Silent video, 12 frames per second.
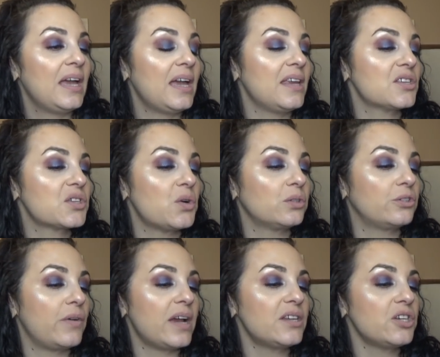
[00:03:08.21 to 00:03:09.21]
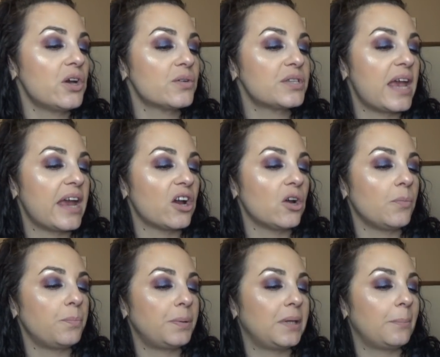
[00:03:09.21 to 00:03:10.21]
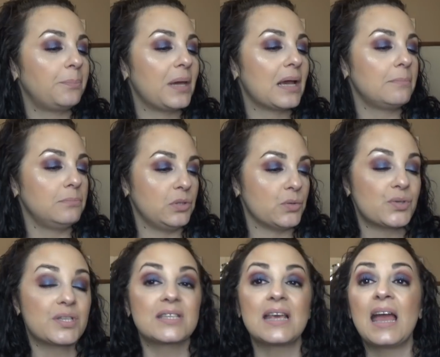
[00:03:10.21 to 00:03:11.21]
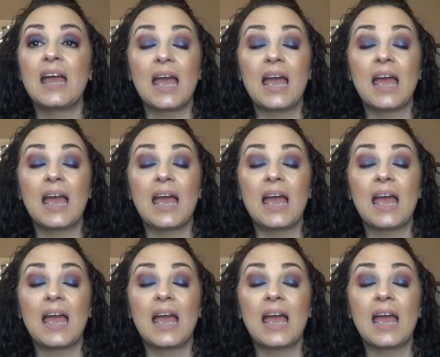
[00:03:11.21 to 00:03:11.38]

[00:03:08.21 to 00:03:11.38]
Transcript: It is called Grandiose Hair Plumping Mousse.